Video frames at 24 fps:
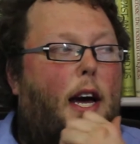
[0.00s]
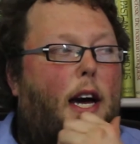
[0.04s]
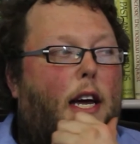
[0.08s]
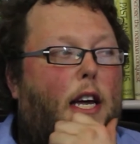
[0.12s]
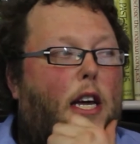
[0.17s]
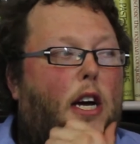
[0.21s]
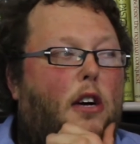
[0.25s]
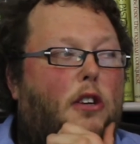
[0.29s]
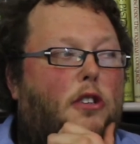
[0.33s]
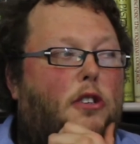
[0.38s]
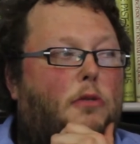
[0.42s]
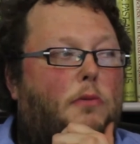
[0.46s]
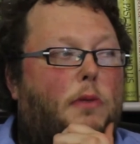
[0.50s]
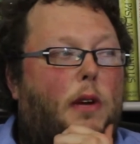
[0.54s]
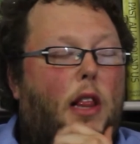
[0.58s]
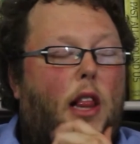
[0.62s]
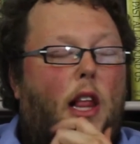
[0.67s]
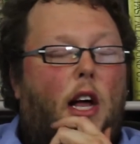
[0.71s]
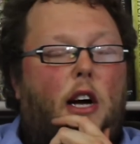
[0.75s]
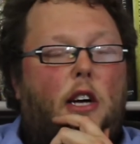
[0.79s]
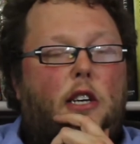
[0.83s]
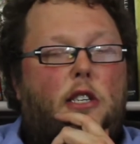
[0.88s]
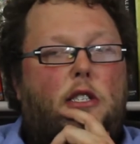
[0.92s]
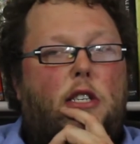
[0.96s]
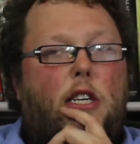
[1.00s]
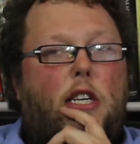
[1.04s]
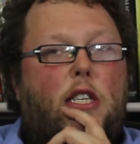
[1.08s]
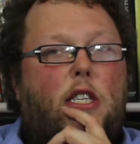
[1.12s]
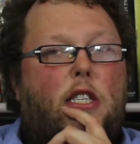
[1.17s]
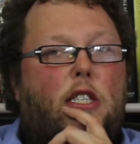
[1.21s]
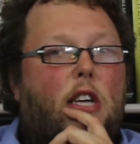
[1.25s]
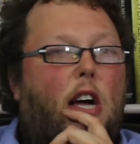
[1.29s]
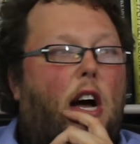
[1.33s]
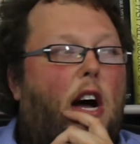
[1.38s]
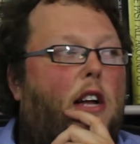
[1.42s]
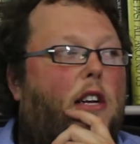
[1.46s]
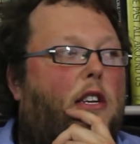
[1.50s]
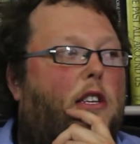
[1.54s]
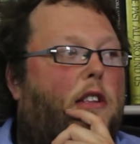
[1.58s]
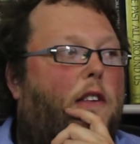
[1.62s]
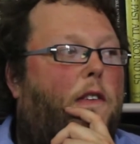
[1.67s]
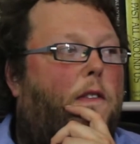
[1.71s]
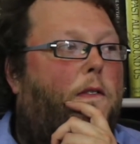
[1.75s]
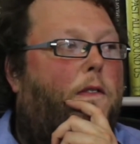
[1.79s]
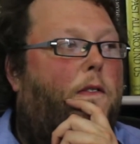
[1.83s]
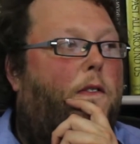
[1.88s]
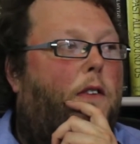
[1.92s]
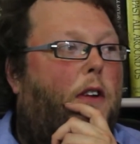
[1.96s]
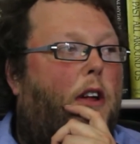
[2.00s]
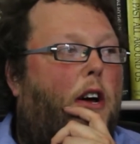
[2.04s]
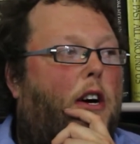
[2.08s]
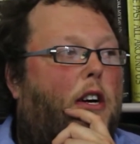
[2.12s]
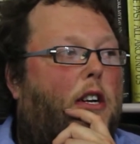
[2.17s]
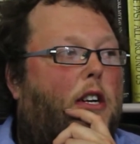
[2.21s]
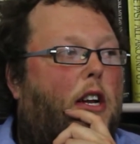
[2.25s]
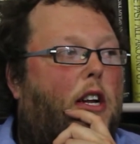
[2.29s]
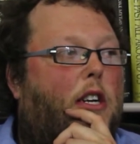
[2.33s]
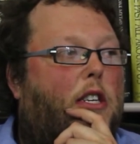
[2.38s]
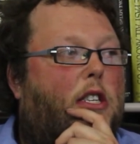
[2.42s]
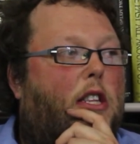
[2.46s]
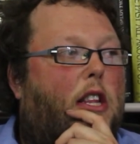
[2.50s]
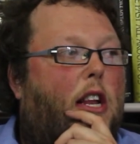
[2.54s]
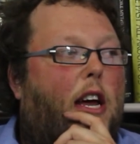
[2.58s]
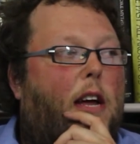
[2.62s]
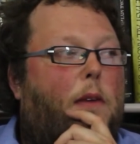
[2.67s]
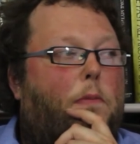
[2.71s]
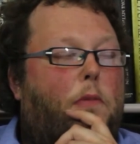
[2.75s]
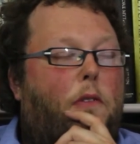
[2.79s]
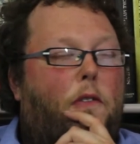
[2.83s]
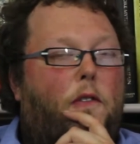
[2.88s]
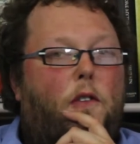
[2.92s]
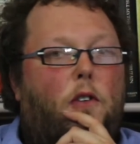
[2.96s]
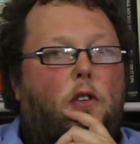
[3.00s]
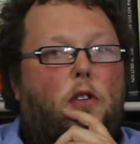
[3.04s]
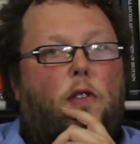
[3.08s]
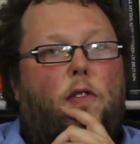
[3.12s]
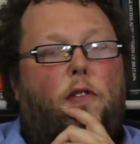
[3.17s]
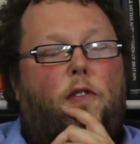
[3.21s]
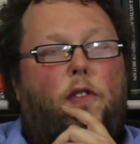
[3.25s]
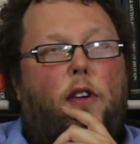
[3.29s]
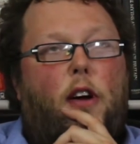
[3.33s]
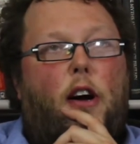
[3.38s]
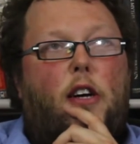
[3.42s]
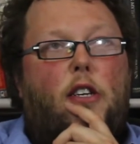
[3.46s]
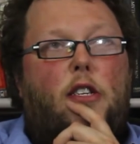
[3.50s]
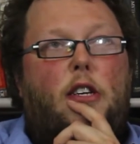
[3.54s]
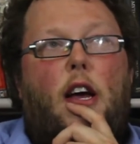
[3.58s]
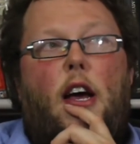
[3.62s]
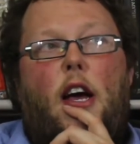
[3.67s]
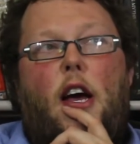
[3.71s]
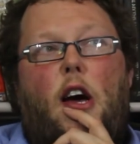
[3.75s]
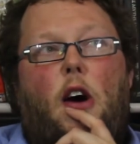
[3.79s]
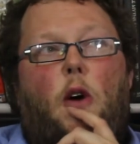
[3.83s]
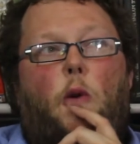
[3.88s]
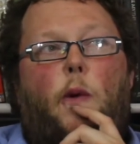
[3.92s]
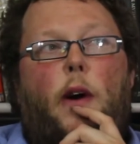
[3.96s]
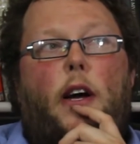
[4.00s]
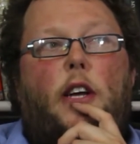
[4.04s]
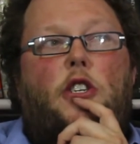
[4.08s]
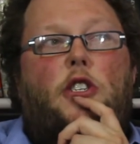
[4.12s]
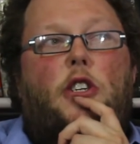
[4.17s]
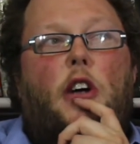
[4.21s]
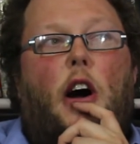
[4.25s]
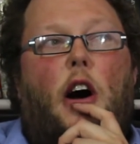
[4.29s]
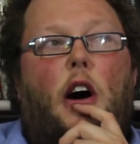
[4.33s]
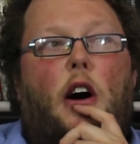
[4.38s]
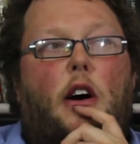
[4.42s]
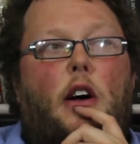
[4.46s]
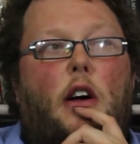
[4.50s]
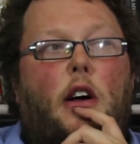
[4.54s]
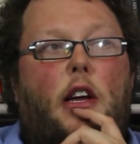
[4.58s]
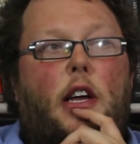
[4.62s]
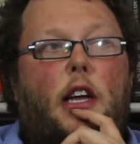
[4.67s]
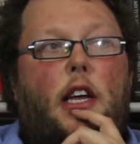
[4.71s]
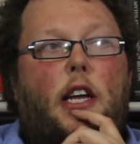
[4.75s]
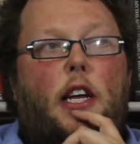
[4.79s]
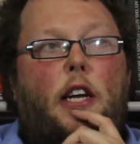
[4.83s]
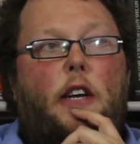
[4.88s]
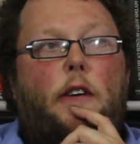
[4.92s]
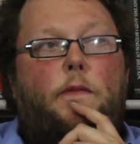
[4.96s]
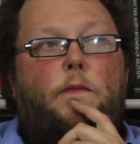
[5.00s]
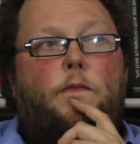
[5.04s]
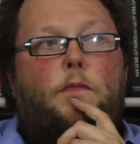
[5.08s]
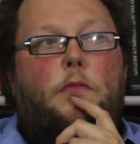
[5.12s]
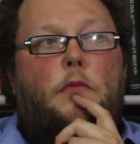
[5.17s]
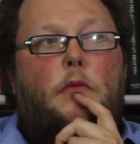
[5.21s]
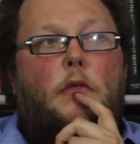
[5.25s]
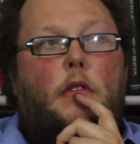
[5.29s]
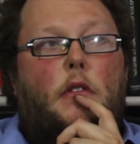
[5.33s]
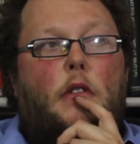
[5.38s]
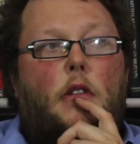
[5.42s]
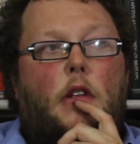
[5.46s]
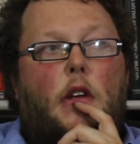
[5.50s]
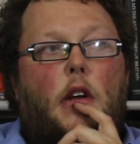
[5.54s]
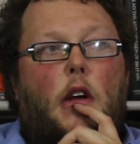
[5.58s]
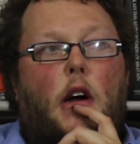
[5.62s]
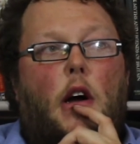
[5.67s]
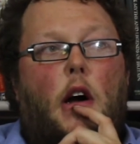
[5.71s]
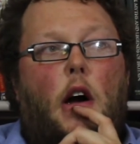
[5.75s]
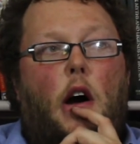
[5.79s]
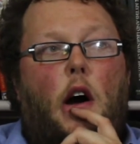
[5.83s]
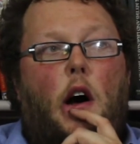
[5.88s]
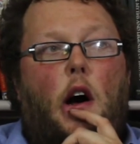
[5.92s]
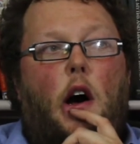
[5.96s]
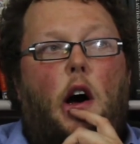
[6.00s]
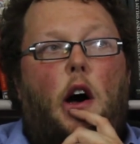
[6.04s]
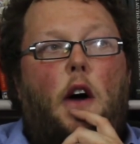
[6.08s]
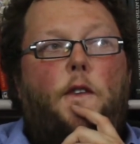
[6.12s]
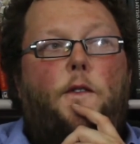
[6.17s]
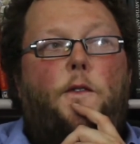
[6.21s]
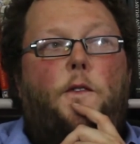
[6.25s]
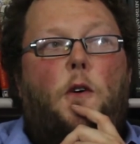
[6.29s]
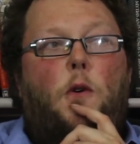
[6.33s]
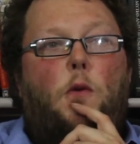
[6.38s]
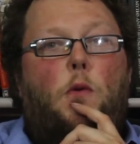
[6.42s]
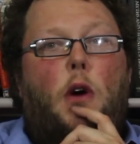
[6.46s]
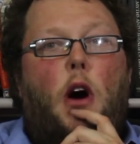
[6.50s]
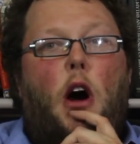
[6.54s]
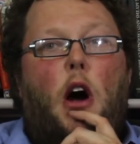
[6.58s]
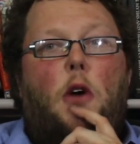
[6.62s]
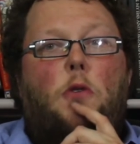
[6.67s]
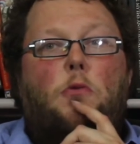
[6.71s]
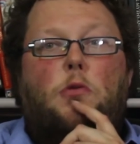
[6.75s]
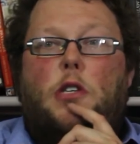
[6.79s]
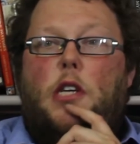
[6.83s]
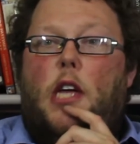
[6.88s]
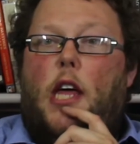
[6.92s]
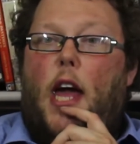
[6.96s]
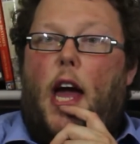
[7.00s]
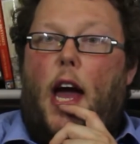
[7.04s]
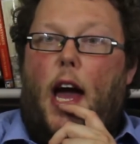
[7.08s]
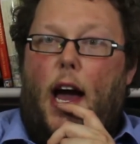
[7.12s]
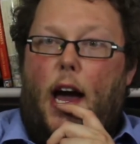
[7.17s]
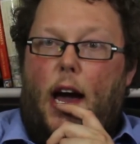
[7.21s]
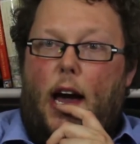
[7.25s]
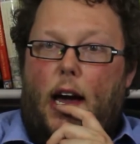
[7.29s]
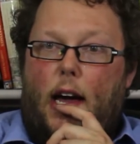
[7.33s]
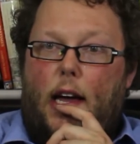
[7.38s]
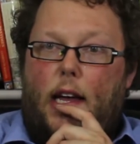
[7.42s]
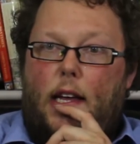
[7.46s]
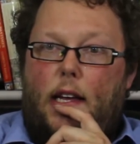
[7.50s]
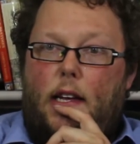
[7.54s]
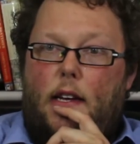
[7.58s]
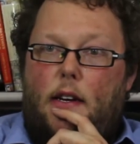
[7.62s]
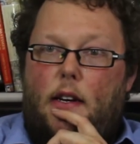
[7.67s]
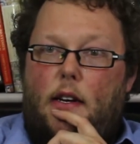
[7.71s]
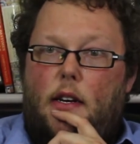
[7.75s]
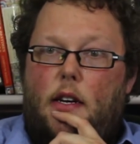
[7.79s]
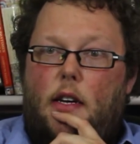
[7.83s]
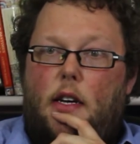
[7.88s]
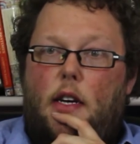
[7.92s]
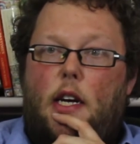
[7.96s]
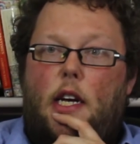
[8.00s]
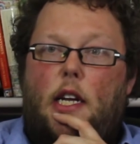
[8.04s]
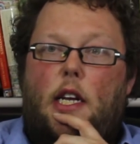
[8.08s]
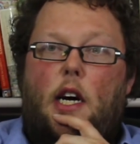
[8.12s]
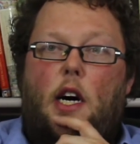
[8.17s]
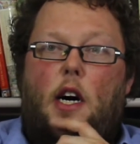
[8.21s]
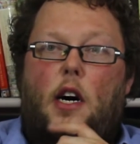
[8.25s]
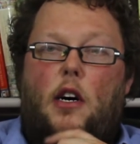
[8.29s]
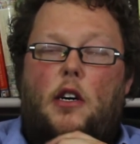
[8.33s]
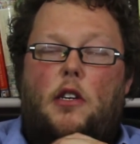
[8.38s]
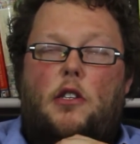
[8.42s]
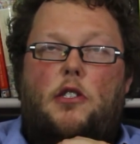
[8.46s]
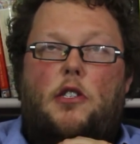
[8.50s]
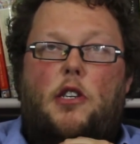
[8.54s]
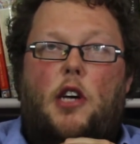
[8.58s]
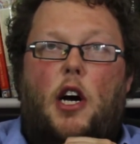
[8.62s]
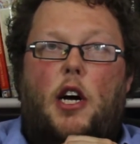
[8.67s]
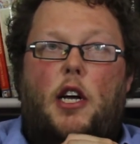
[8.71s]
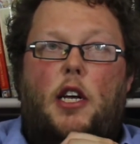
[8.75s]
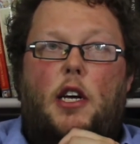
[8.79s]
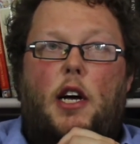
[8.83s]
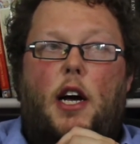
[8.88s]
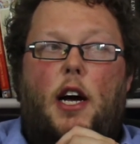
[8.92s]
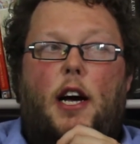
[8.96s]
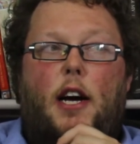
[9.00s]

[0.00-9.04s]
He also wrote last season's Under the Lake Before the Flood, which I thought were okay in hindsight.